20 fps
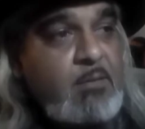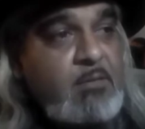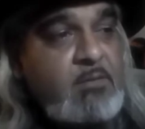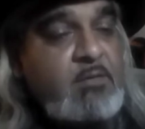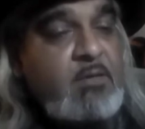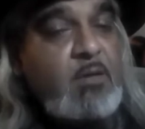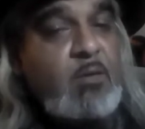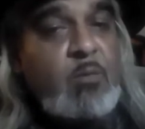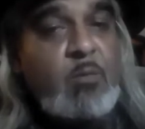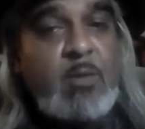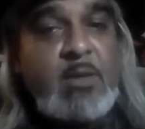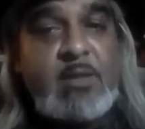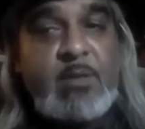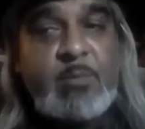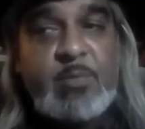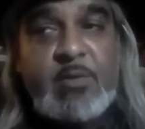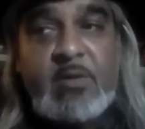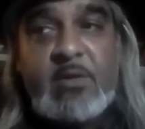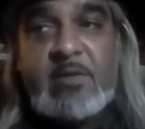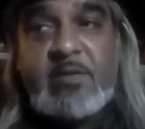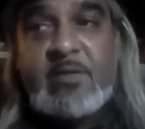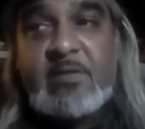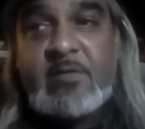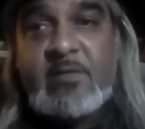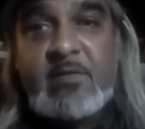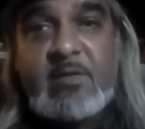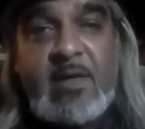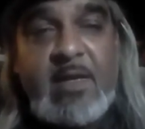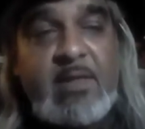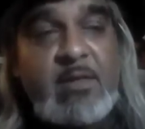So when the
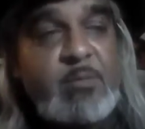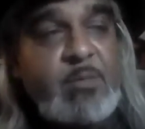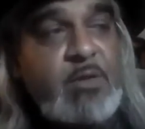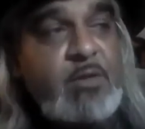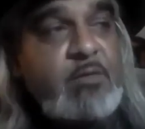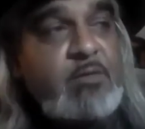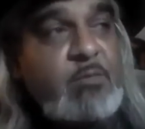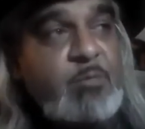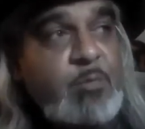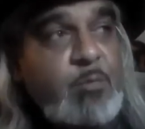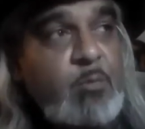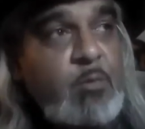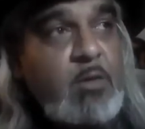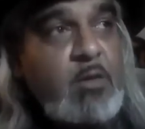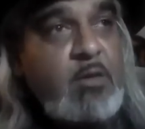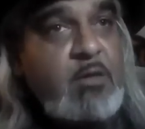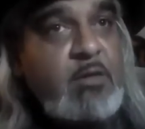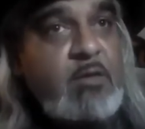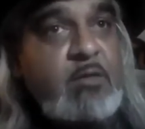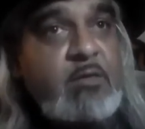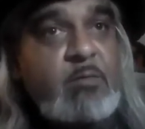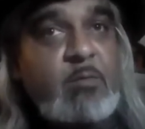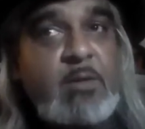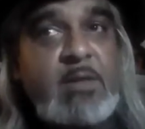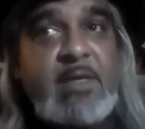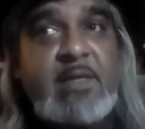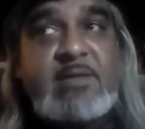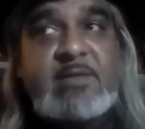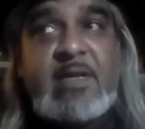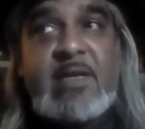police and the municipal workers, when
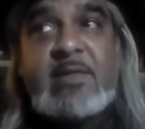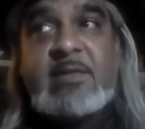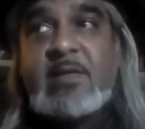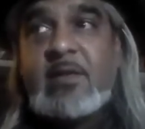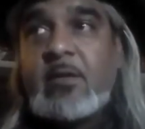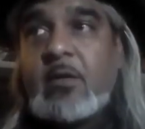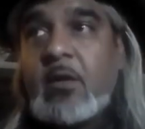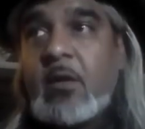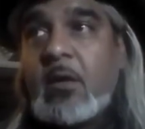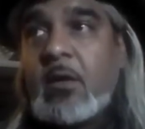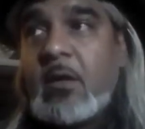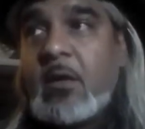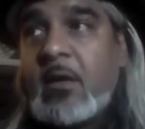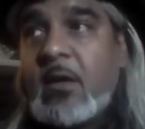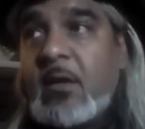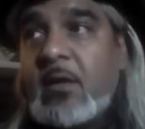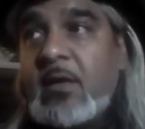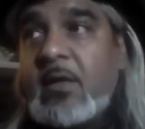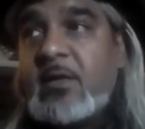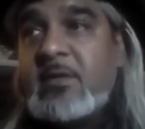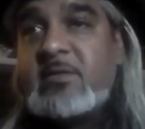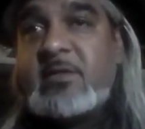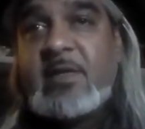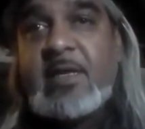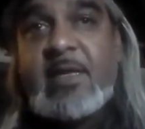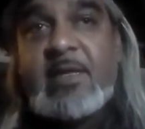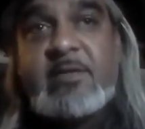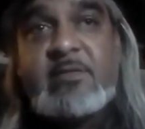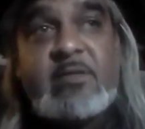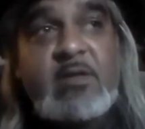they take their car to
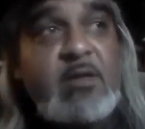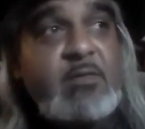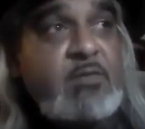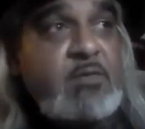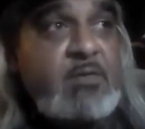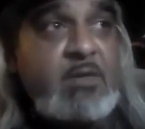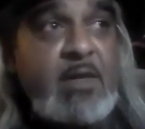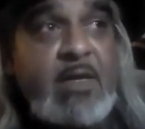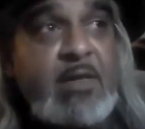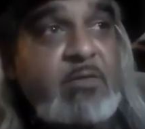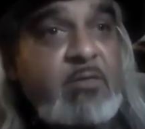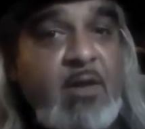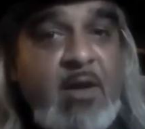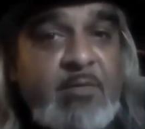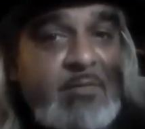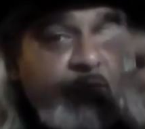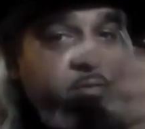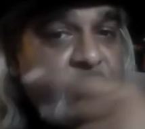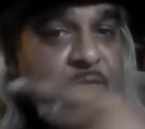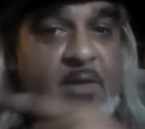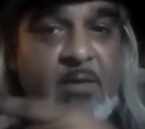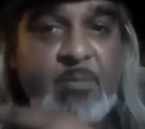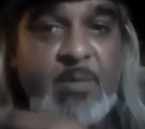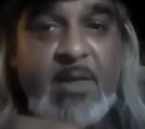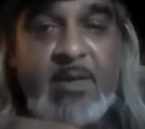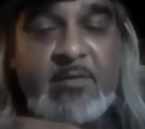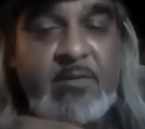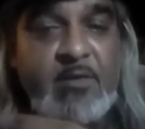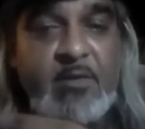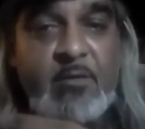get it serviced, they ain't driving the fuck
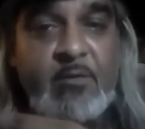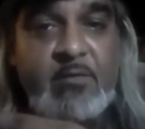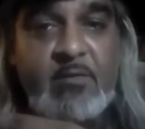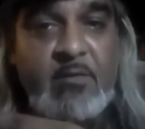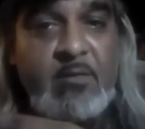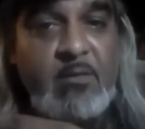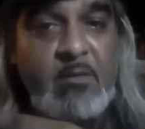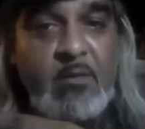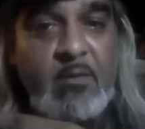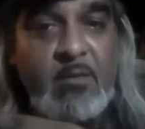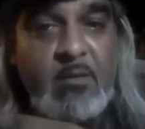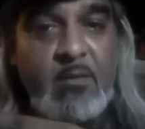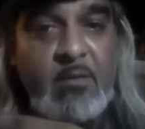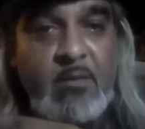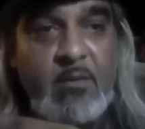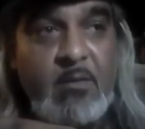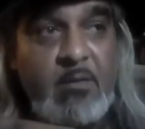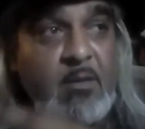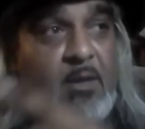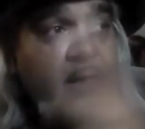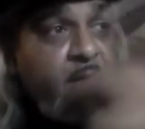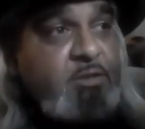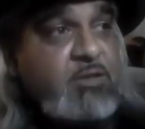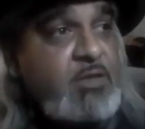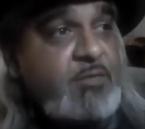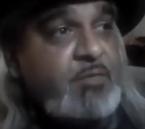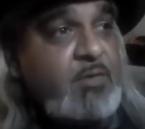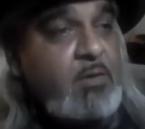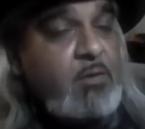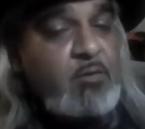back to Houston. A
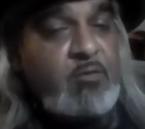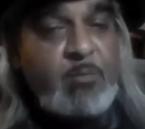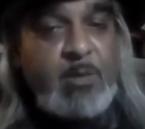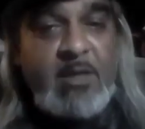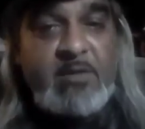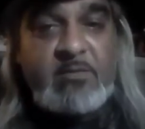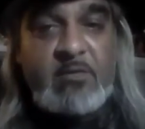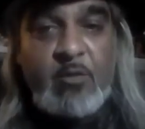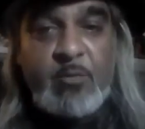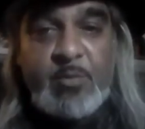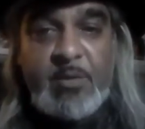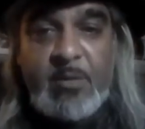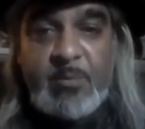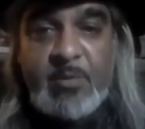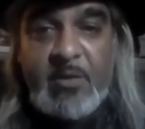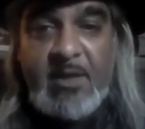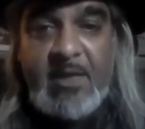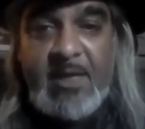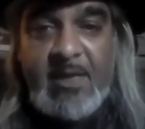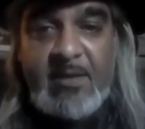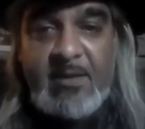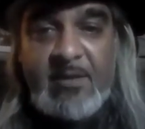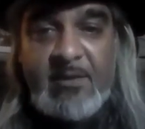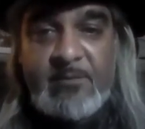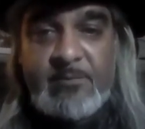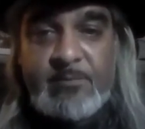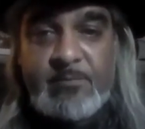Jiffy Lube has to open up in Katy.